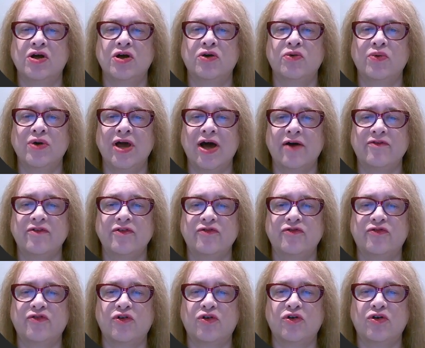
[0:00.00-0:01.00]
we have a
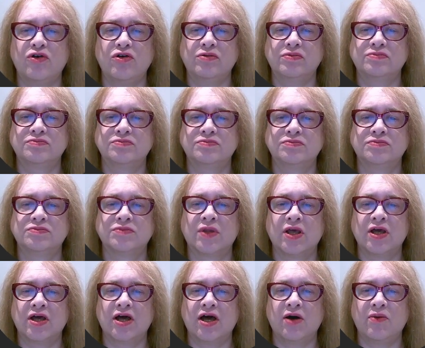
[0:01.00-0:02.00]
for
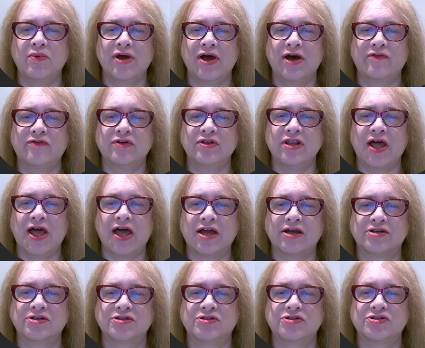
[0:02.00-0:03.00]
and we have a
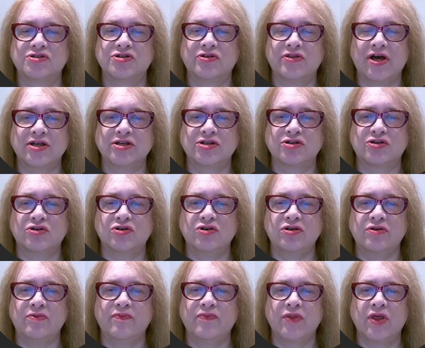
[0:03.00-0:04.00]
next, so that's good.
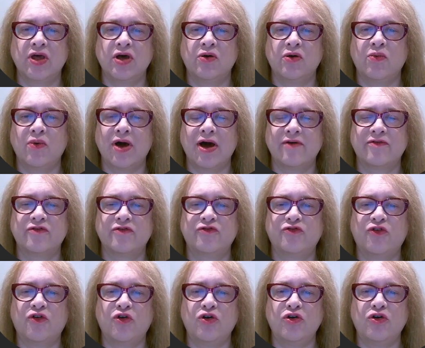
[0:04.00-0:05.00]
We have a
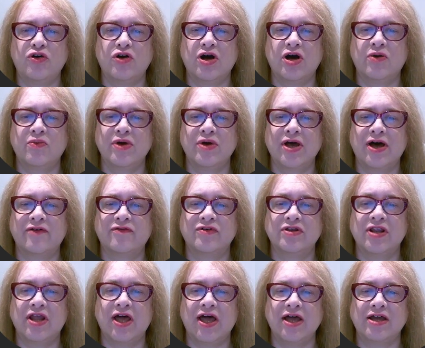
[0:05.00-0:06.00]
for and we have a
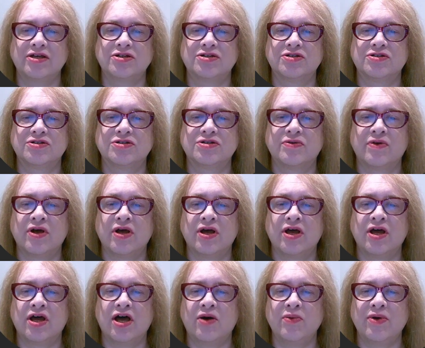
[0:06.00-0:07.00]
next.
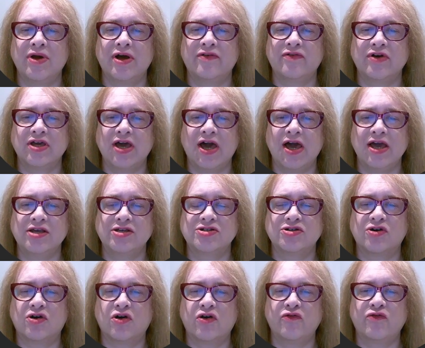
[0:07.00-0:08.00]
And we have a case
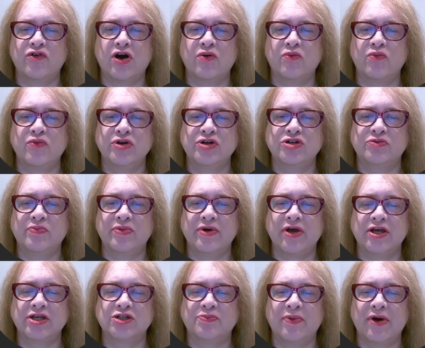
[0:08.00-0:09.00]
of, and we should be
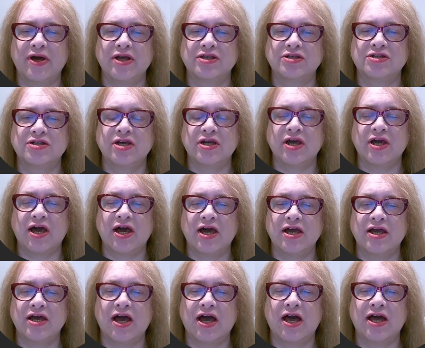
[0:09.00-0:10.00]
expecting
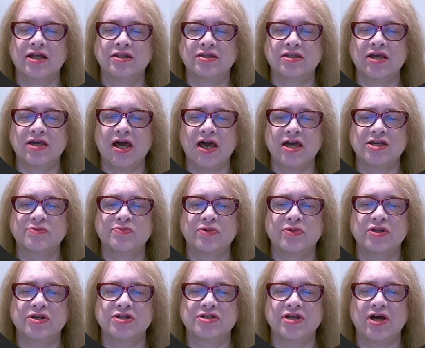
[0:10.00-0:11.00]
a end case, but
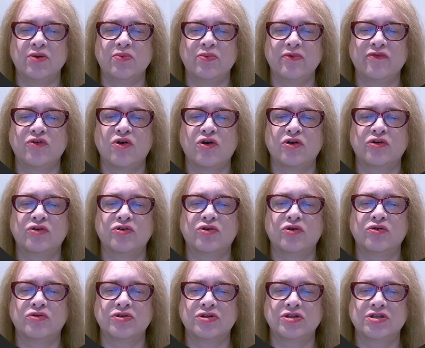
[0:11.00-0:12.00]
instead we've got an
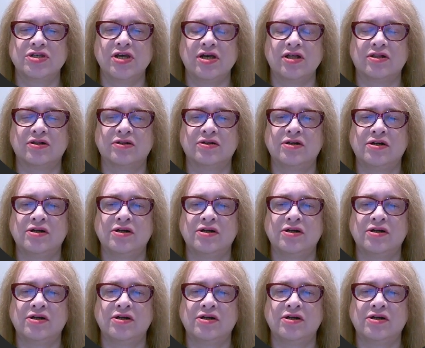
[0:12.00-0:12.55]
until.